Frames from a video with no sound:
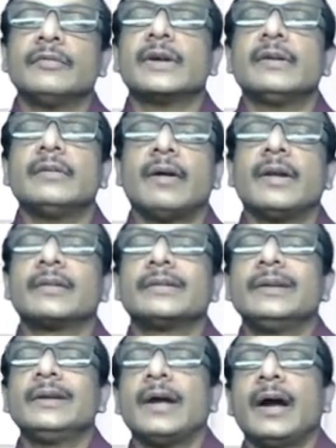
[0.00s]
we can
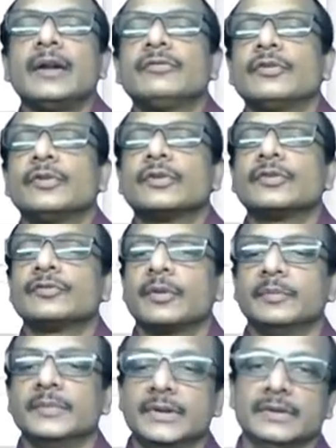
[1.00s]
directly add photos
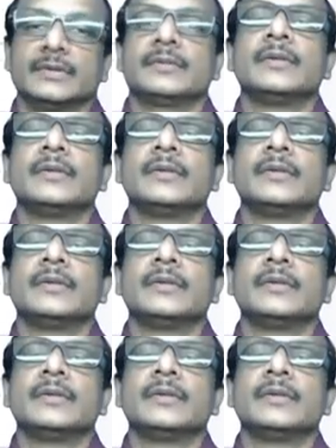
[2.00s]
from there.